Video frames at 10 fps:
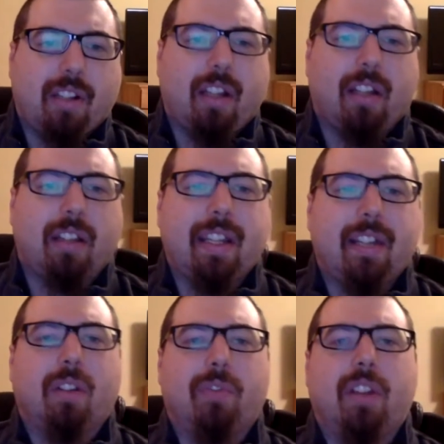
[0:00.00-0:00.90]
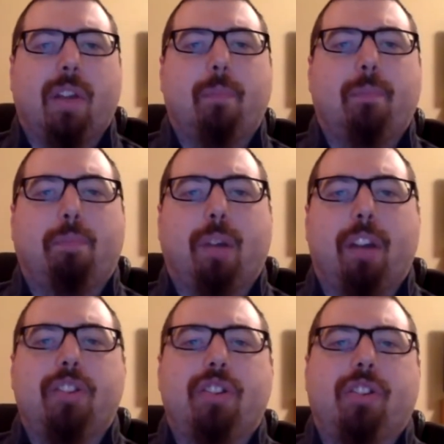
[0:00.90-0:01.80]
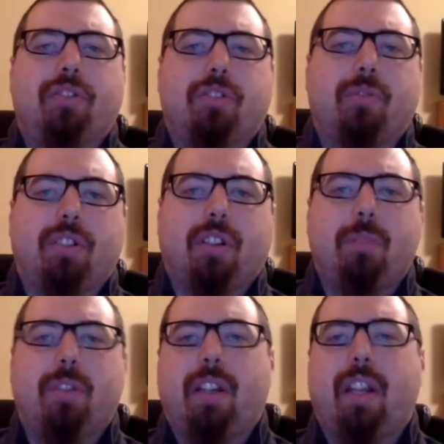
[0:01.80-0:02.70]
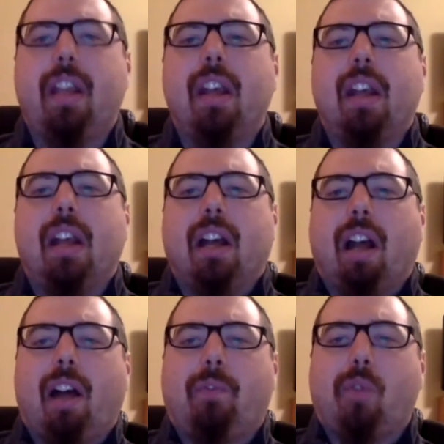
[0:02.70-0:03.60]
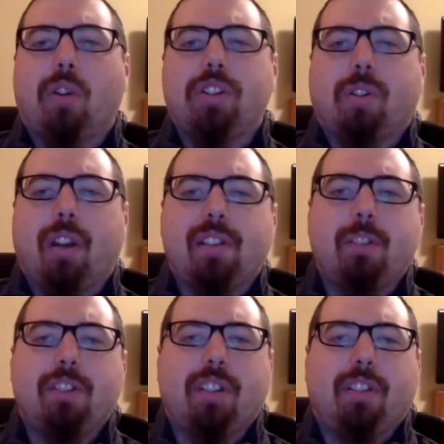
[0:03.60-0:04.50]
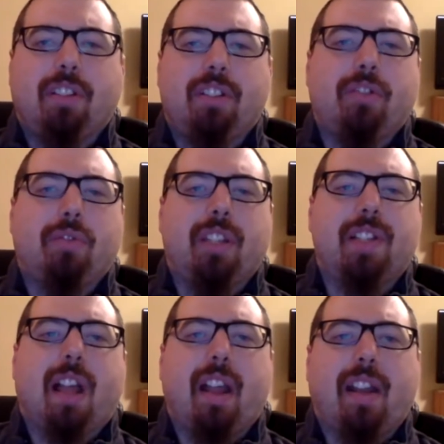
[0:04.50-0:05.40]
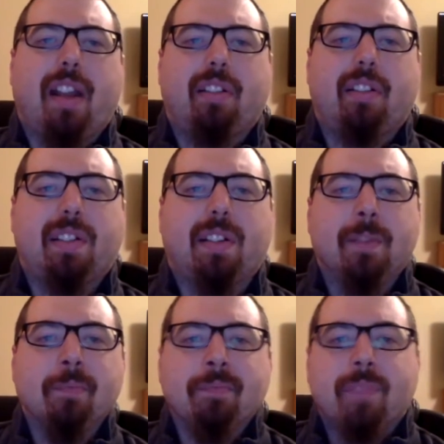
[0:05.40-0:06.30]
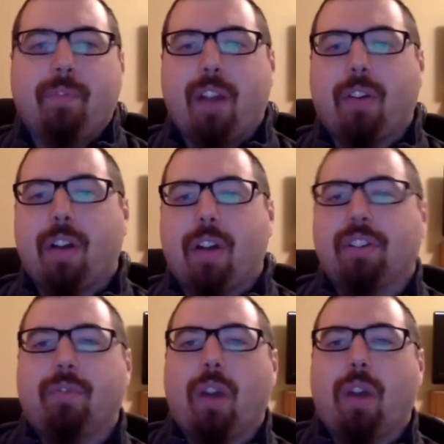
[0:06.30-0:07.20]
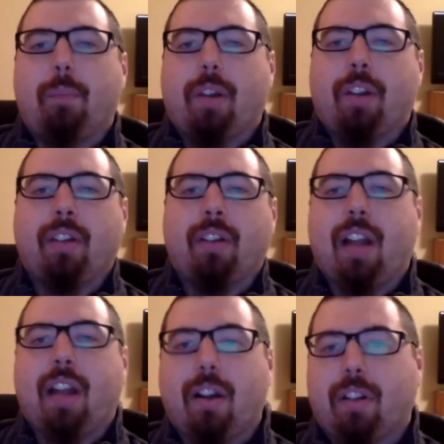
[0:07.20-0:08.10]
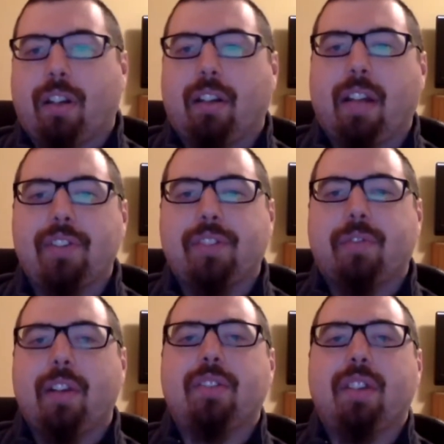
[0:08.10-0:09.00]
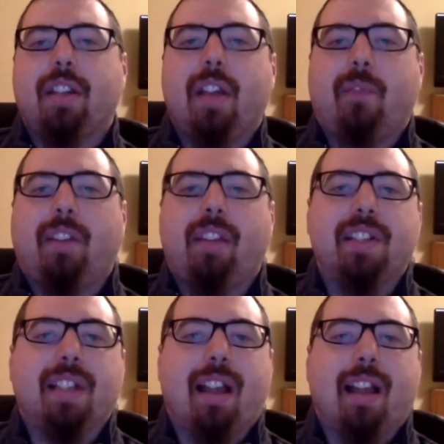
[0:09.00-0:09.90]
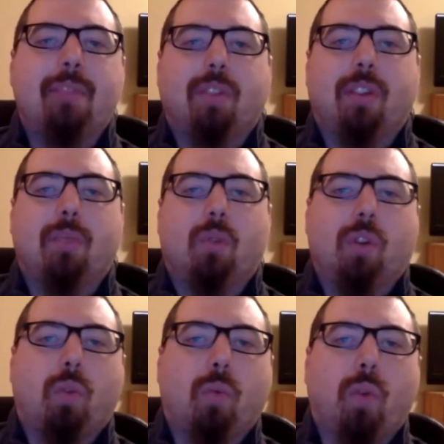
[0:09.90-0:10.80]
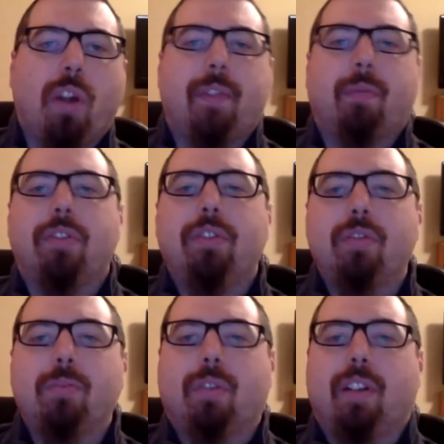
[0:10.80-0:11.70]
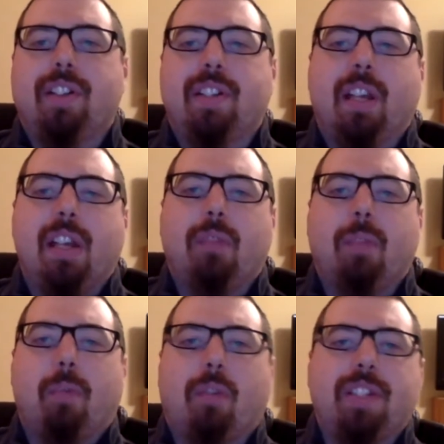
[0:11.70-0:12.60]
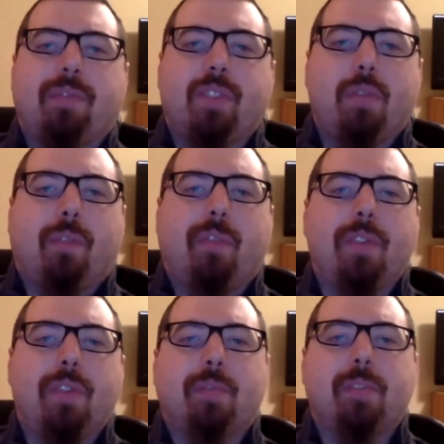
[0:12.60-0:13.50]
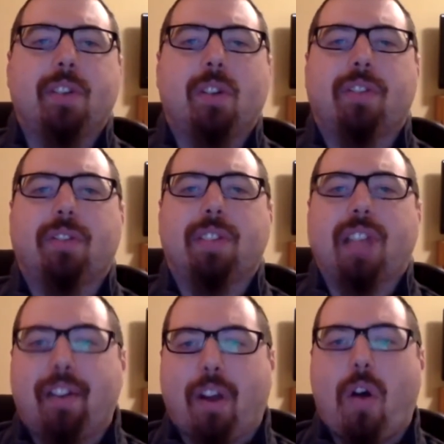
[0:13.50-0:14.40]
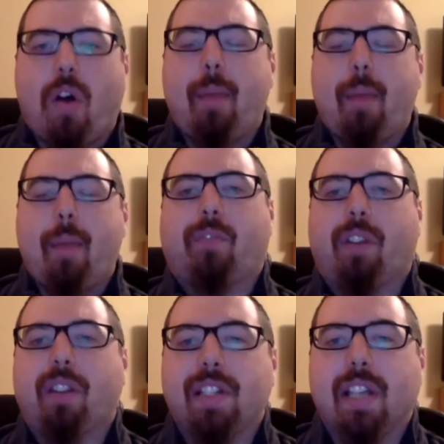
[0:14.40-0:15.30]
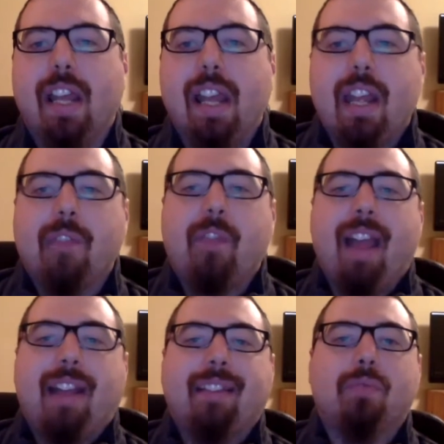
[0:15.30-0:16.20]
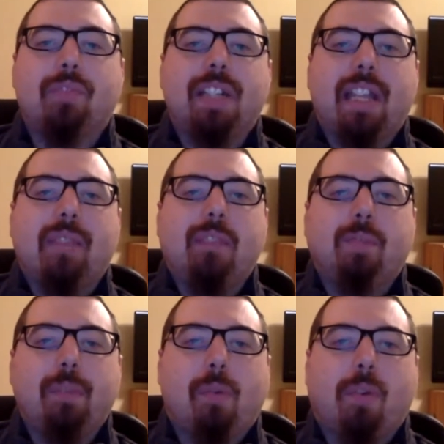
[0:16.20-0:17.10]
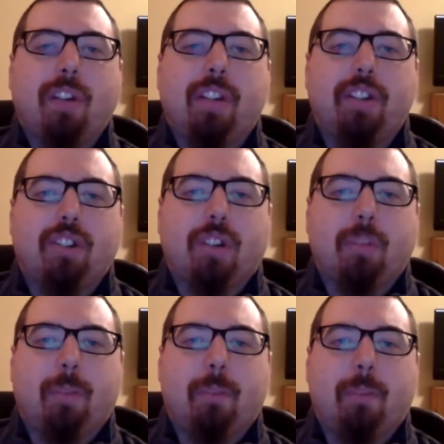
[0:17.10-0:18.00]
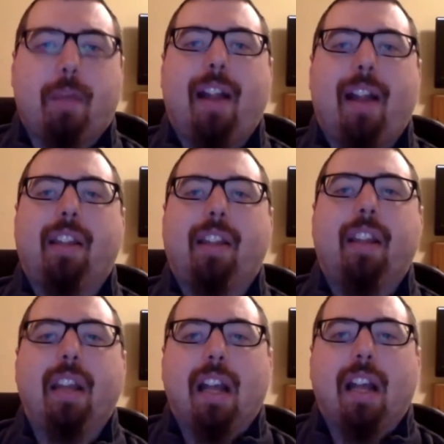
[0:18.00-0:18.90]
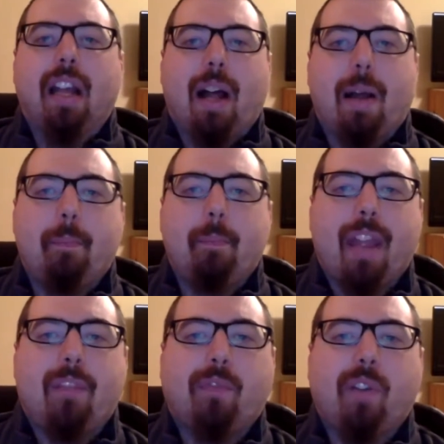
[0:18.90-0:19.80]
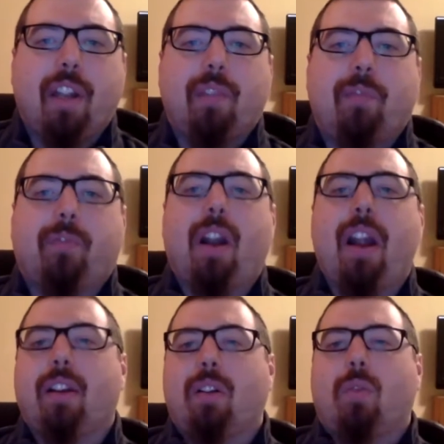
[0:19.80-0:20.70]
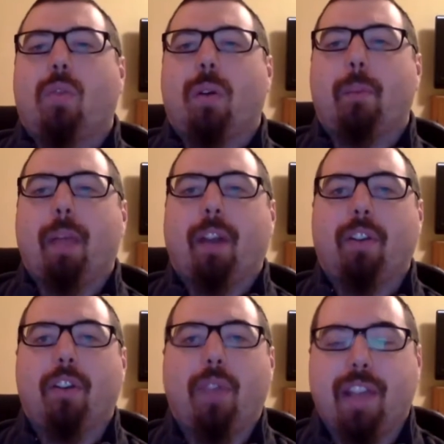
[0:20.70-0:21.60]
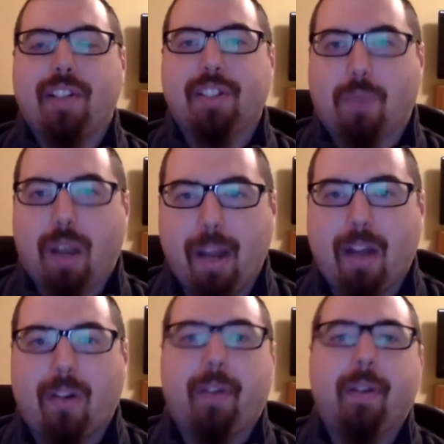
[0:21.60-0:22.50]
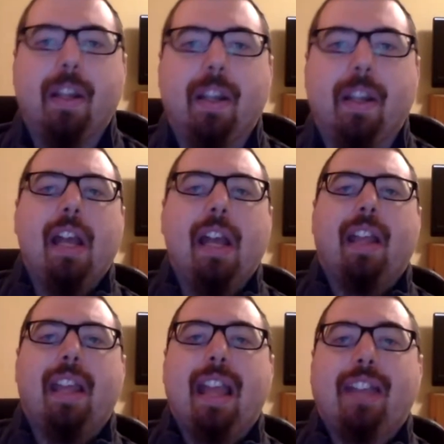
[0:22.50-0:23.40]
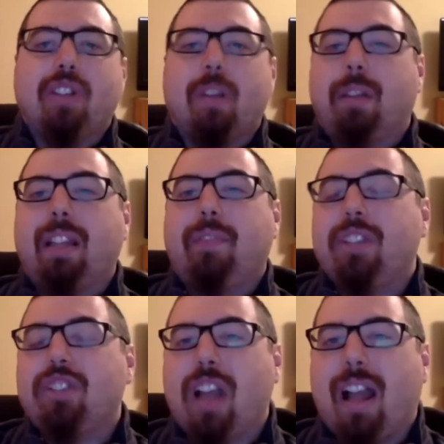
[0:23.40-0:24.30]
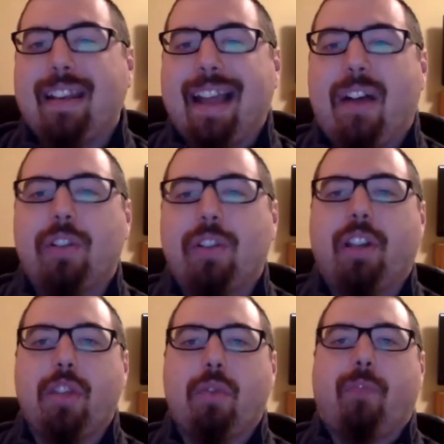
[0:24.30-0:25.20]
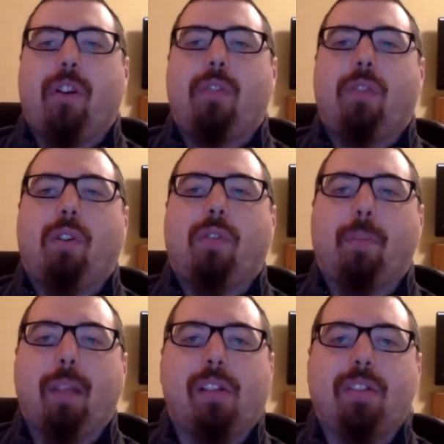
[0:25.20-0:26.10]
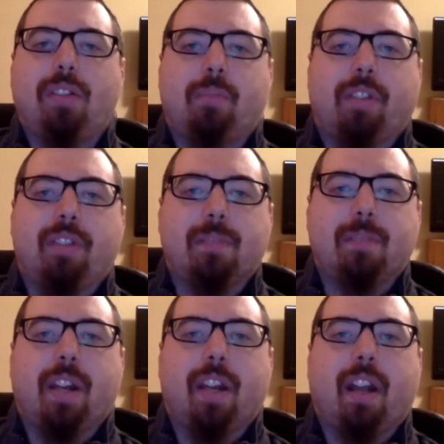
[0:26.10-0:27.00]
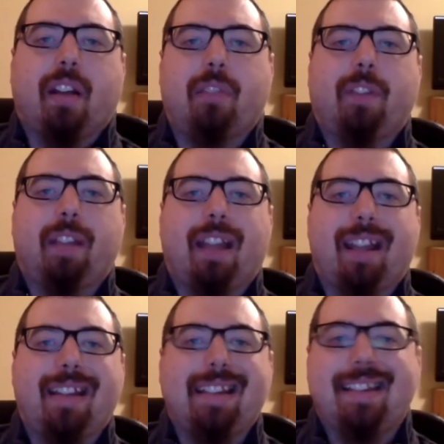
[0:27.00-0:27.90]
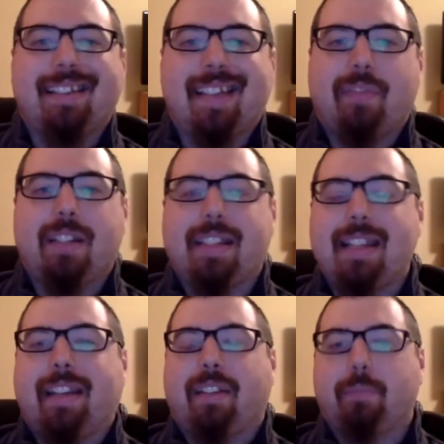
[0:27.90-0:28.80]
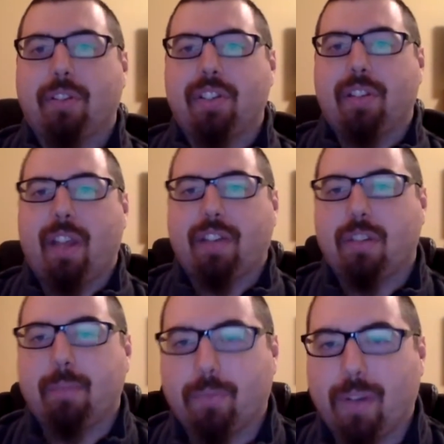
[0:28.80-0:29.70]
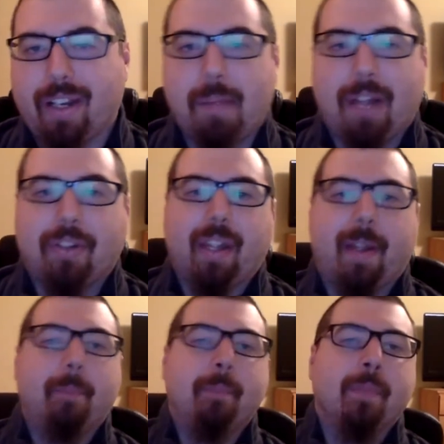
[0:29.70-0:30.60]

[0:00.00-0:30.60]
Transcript: a leader of the British Jewish community, for transmission to the Zionist Federation of Great Britain and Ireland. Now, strangely enough, at this time during World War I, there were numerous reports of UFOs from soldiers on all battlefronts. In fact, it was even reported the German pilot Manfred Freyer, or better known as the Red Baron, he actually believed he shot down a UFO over Belgium in the spring of 1917, and books have actually been written about that.